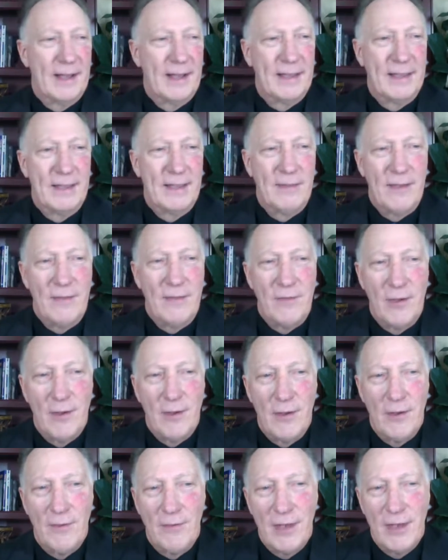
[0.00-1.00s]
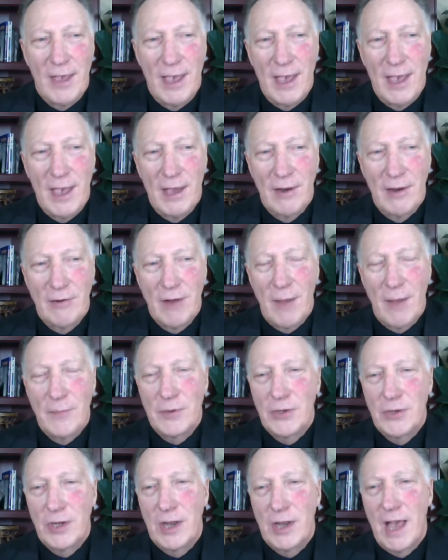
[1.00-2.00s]
If you can, drop
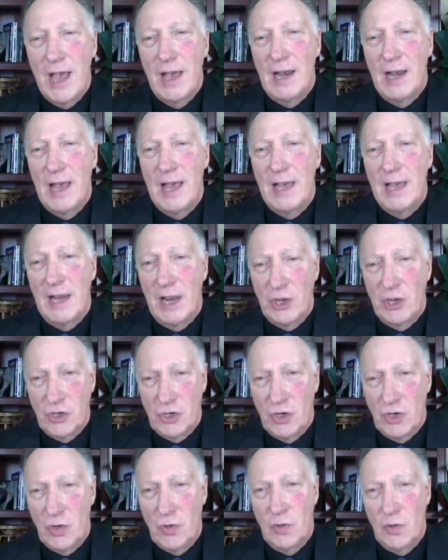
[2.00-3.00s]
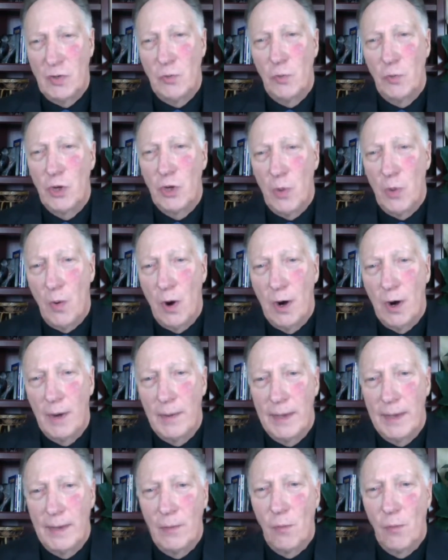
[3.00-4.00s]
us a line. Let us know where you are
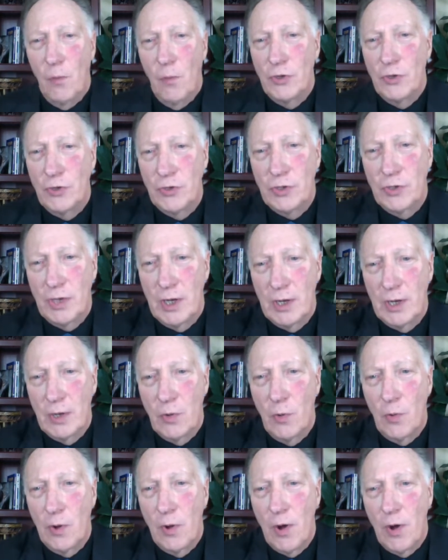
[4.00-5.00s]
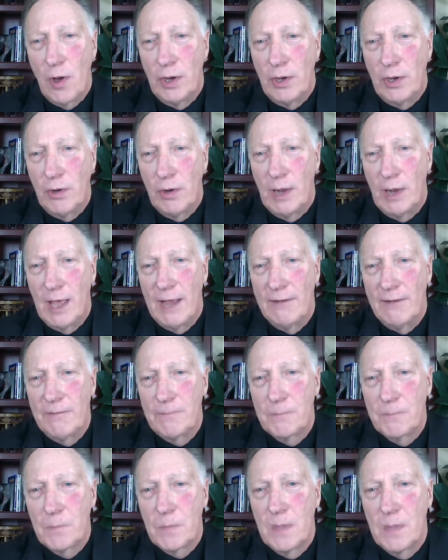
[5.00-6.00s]
and what's going on in your life.
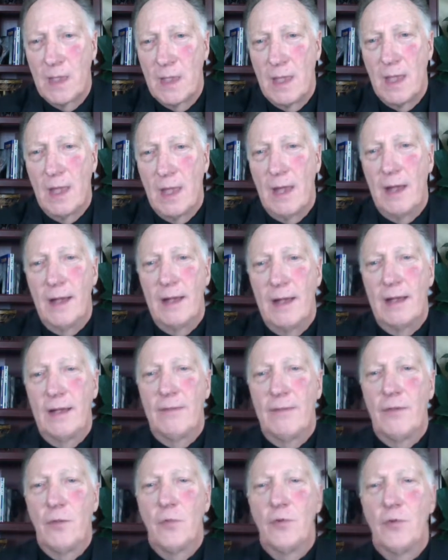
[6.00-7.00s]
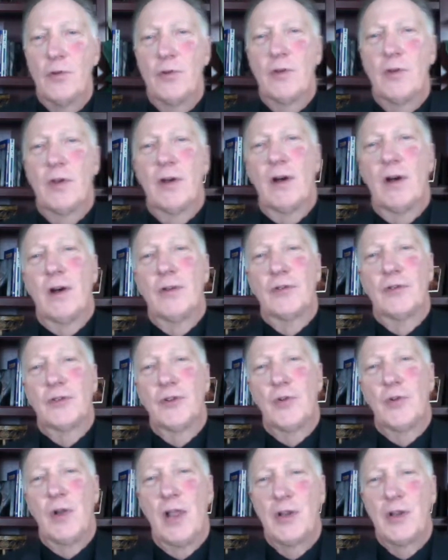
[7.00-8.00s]
If you would
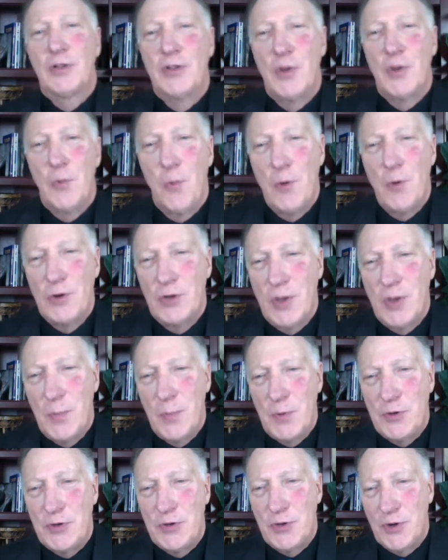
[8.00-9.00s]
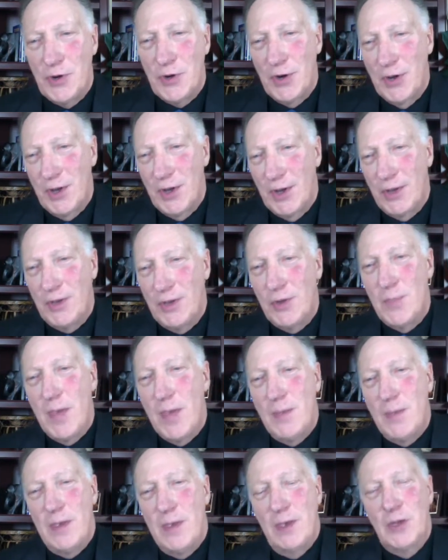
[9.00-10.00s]
also let us know what temperature you may
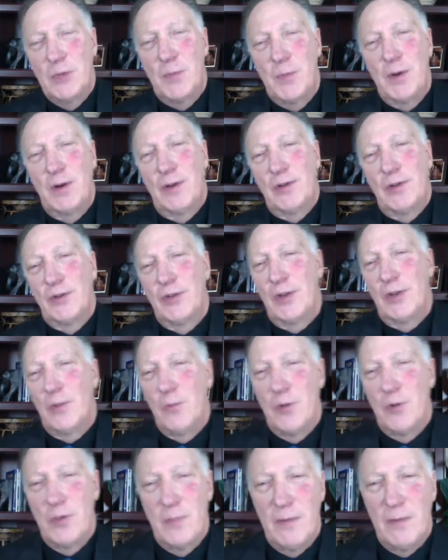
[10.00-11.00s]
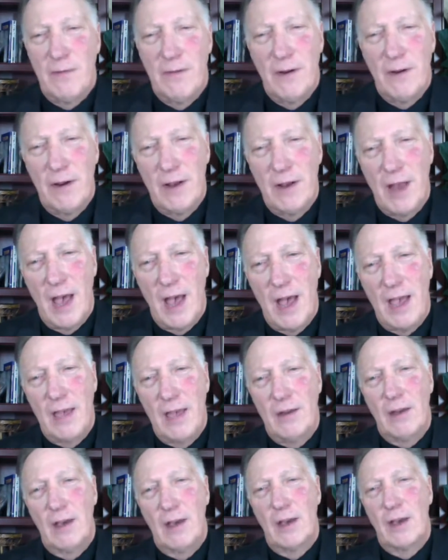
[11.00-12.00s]
be experiencing, whether it be
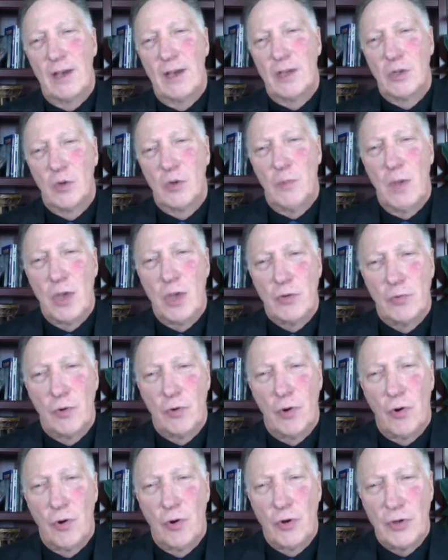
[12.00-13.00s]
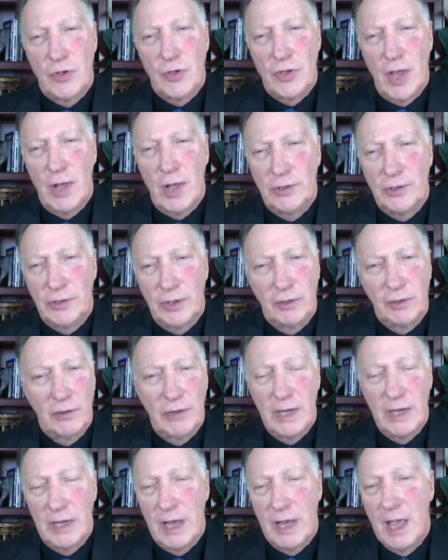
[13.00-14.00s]
Fahrenheit as you measure it or
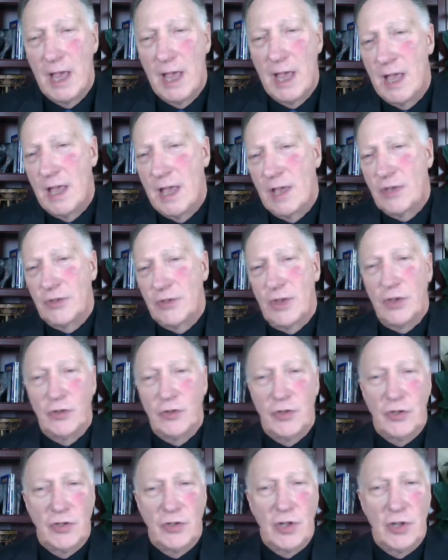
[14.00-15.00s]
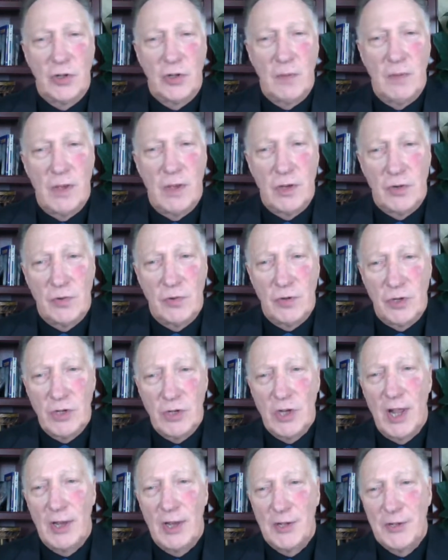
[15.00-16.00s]
centigrade, Celsius as you measure it. Just
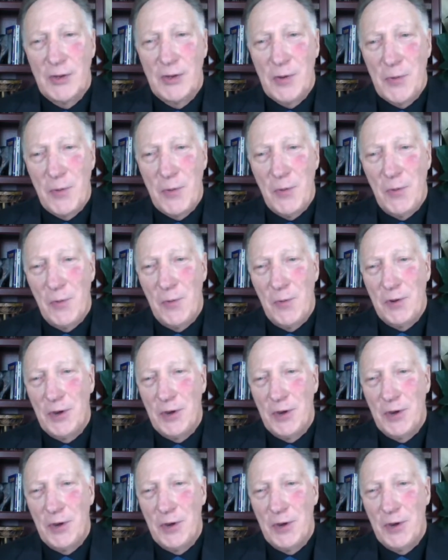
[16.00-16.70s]
let us know what